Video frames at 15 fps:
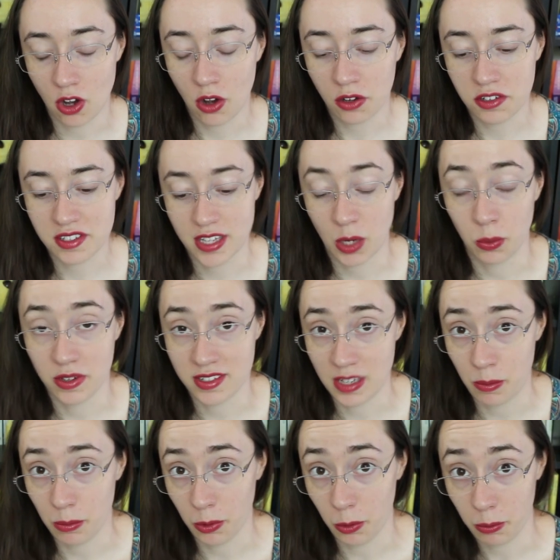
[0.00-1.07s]
dolls that
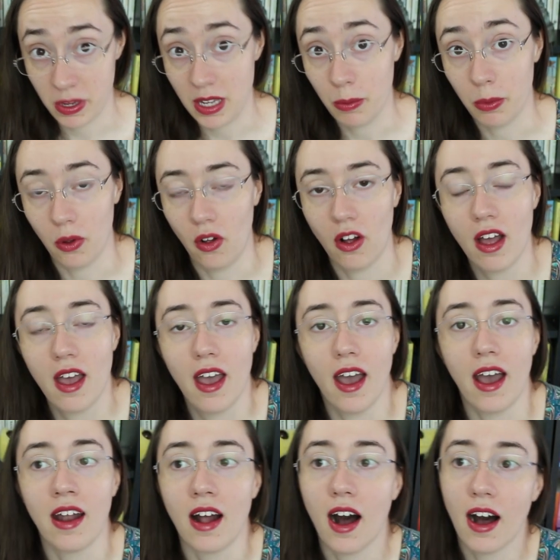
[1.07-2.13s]
resemble people,
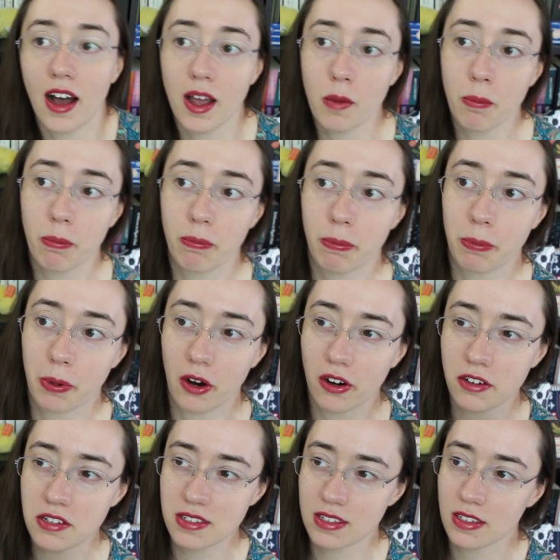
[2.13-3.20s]
and I
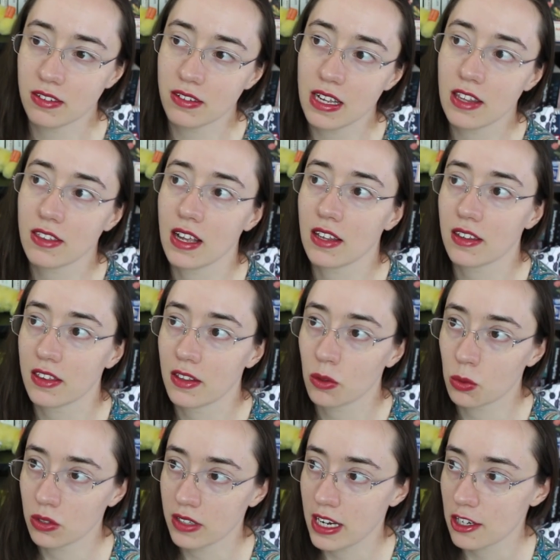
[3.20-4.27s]
personally think that the
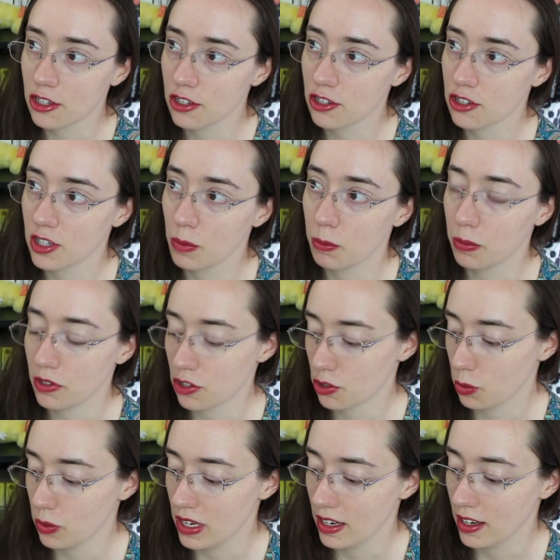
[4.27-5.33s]
relationship
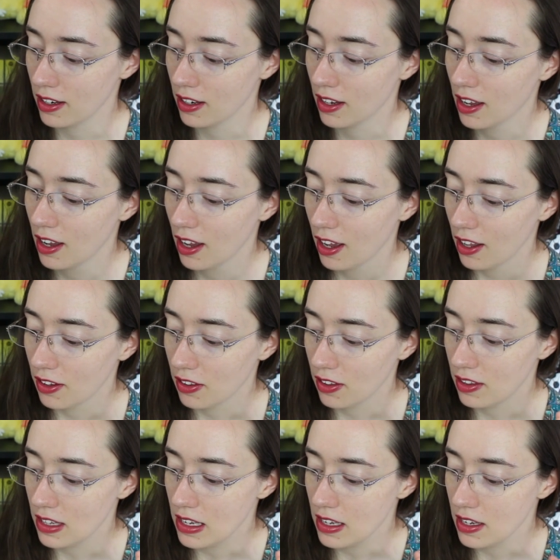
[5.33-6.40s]
between
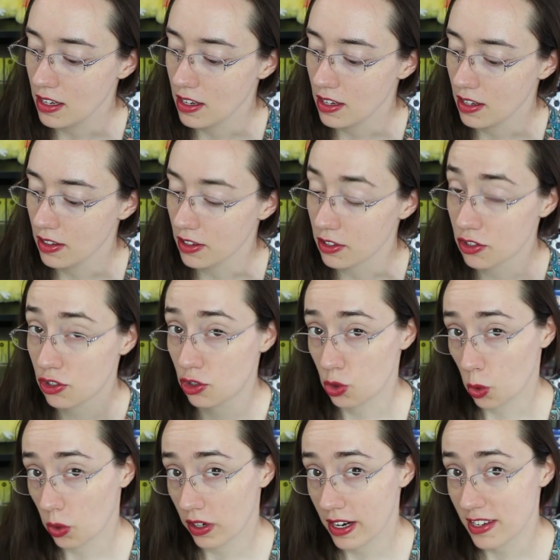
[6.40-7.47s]
the the
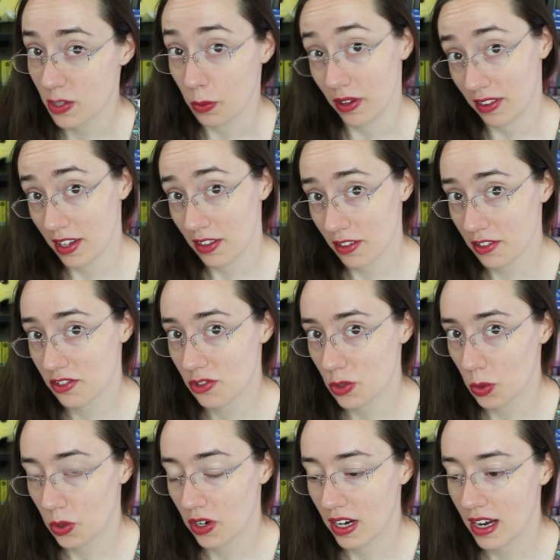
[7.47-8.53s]
stories within the
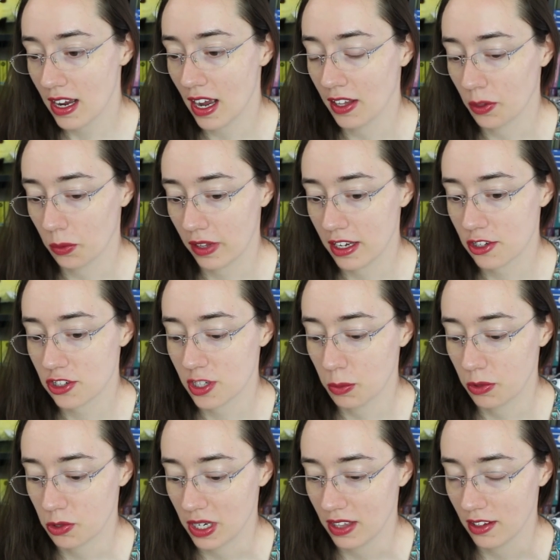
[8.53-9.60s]
story and the
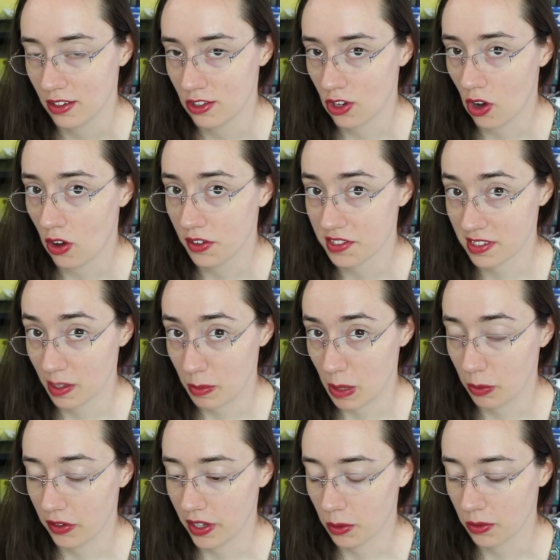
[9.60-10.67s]
relationship between the dolls and the
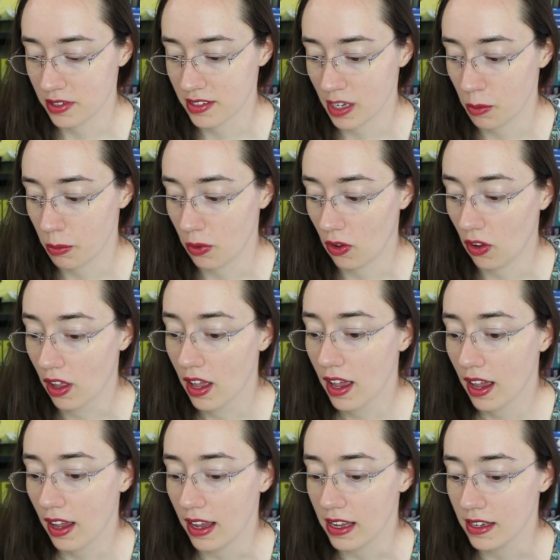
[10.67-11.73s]
people they resemble
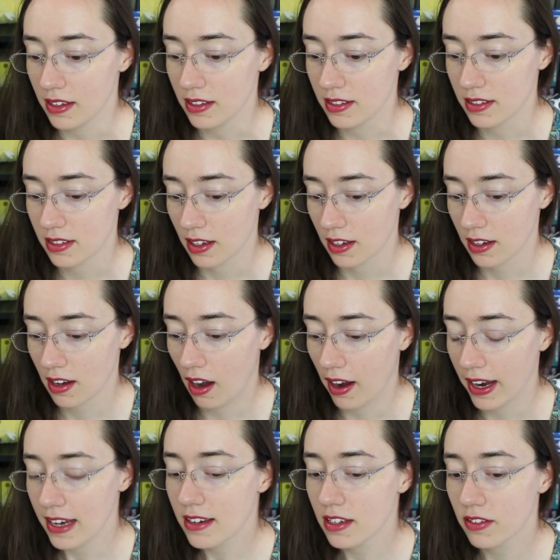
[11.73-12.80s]
is
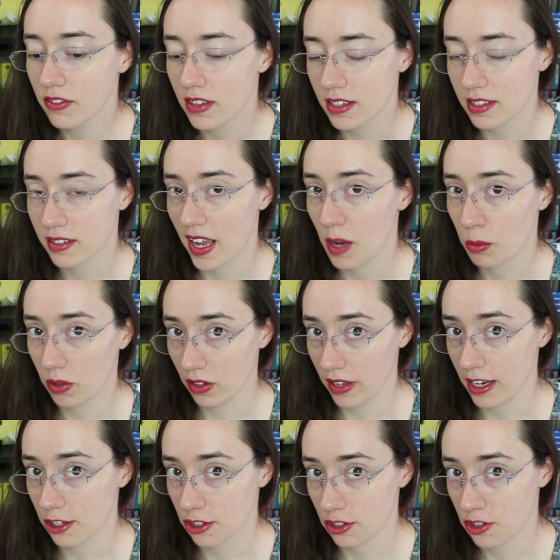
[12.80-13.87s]
kind of the same
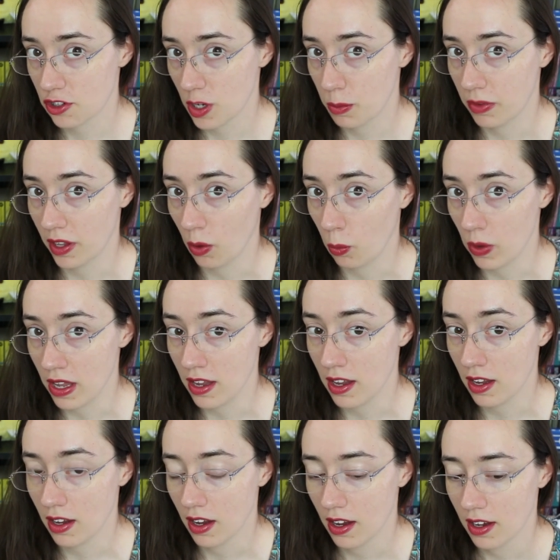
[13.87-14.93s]
relationship that
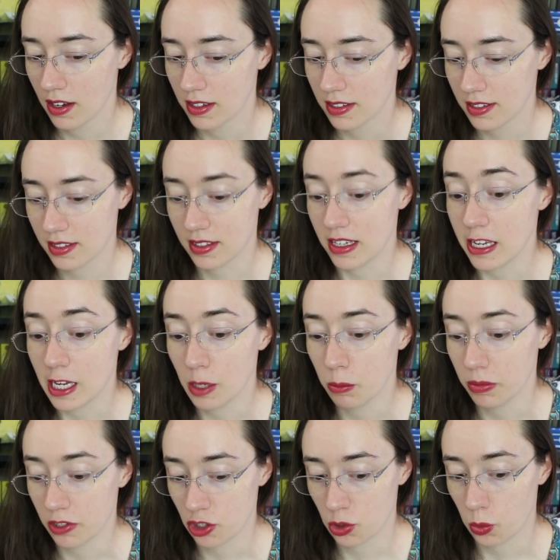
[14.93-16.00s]
we see
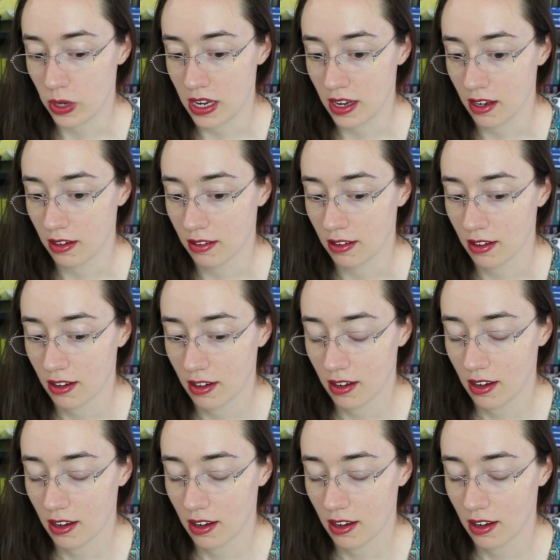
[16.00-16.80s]
between